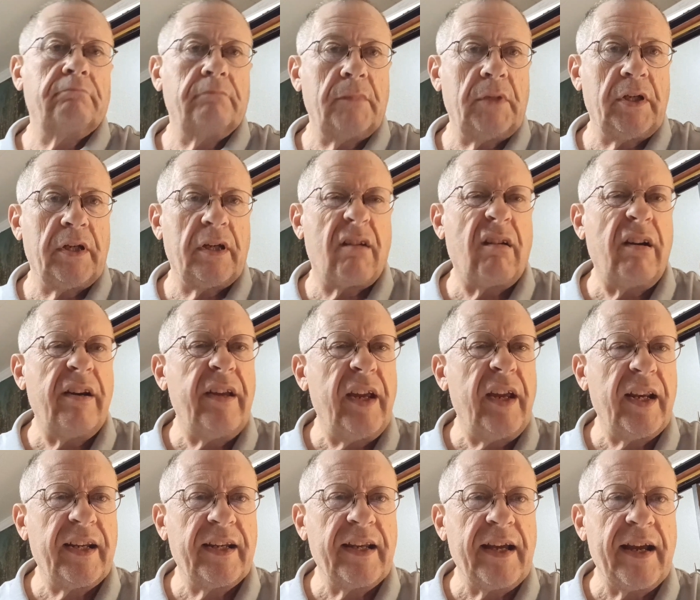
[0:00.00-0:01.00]

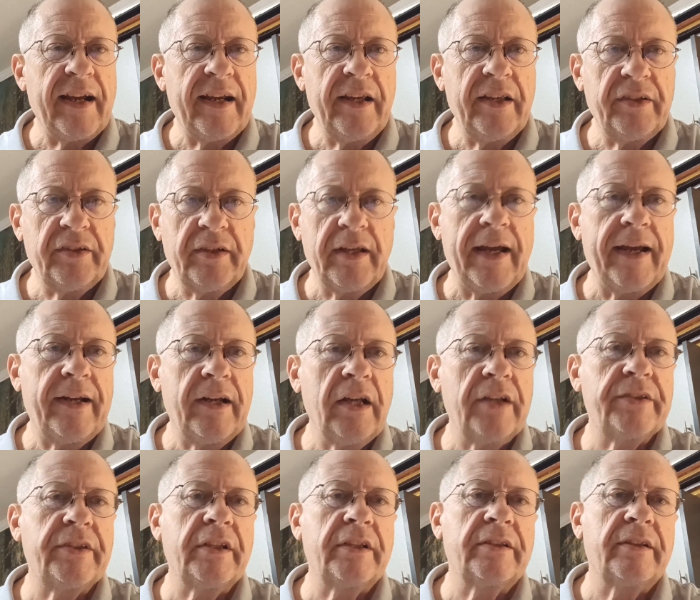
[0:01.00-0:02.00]
cardiac
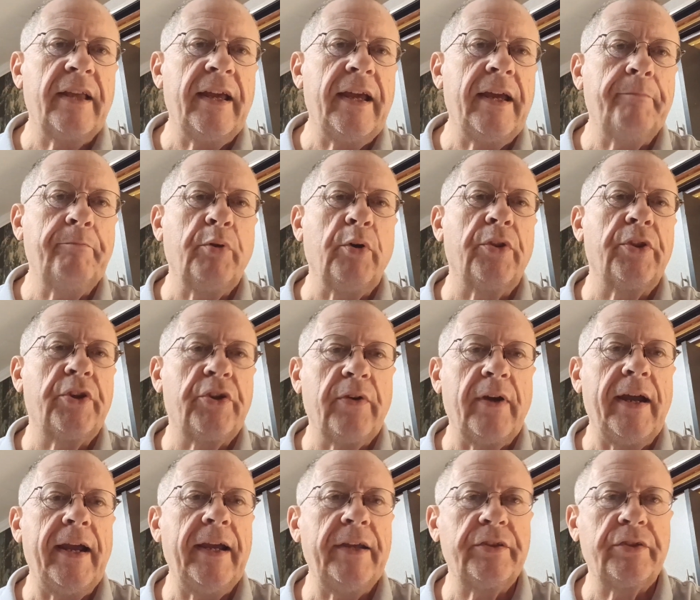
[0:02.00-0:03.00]
diagnostics lab, pull the
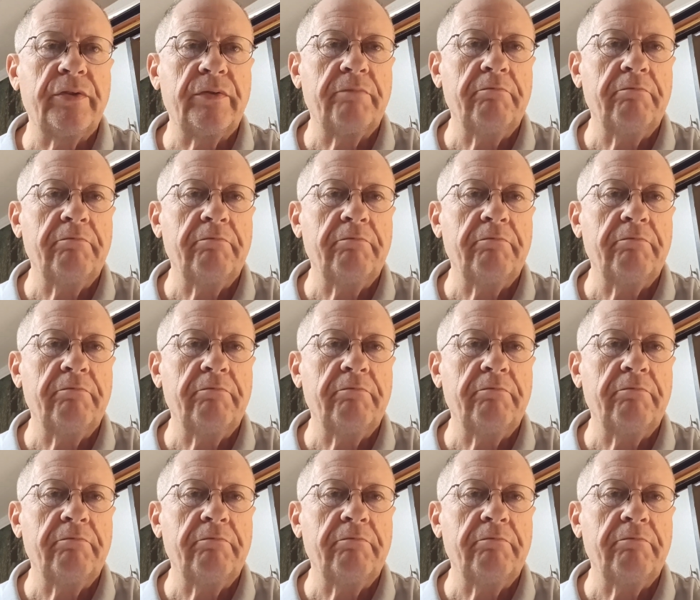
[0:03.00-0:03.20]
trash,